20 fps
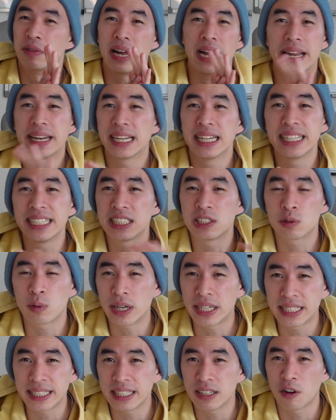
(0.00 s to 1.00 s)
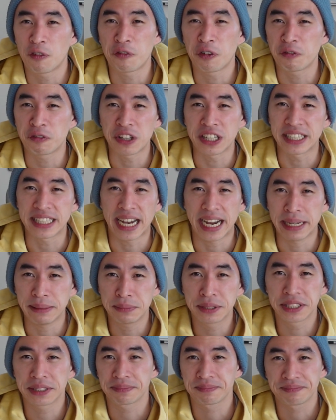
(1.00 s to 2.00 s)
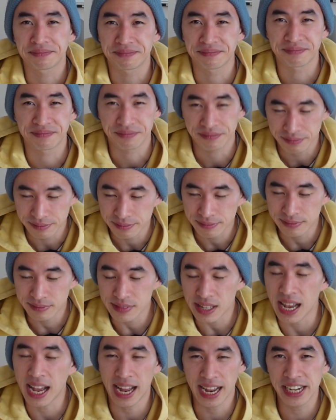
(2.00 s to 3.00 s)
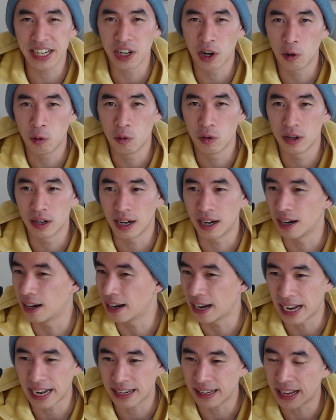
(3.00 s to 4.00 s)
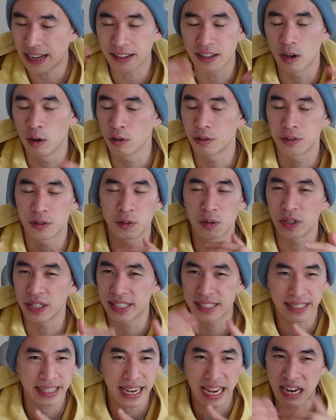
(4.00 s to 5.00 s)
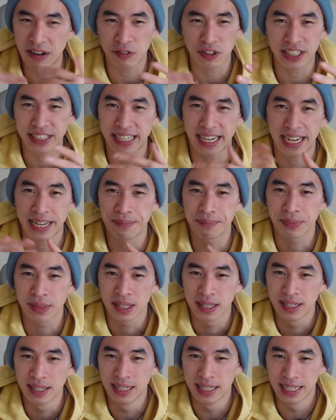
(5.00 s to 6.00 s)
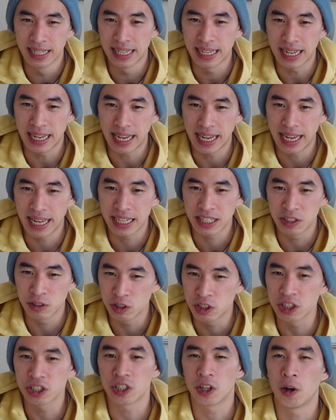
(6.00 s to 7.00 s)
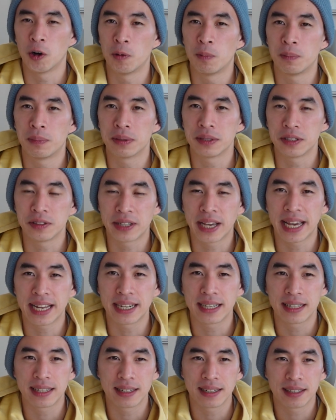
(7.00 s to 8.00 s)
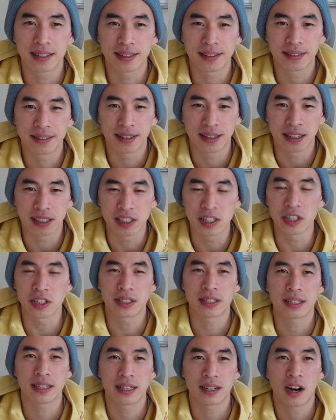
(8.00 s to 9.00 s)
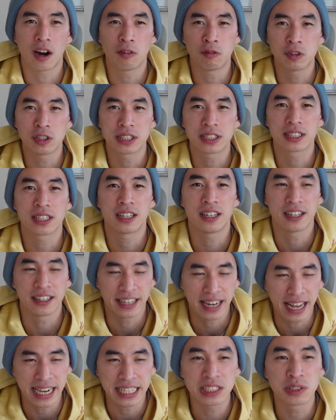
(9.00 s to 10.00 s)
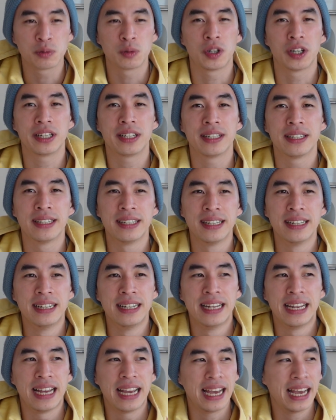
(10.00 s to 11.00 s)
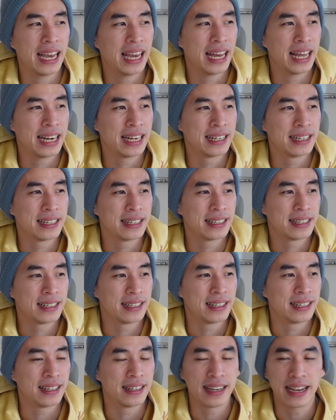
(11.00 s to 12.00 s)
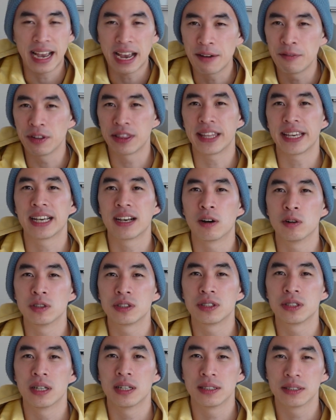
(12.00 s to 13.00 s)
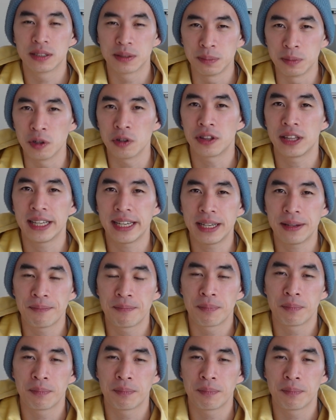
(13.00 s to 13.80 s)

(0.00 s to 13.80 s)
At least 20 or 50 times. I know, I go through it every time, and you just hope you get a good officer, a nice one, and everything goes smoothly.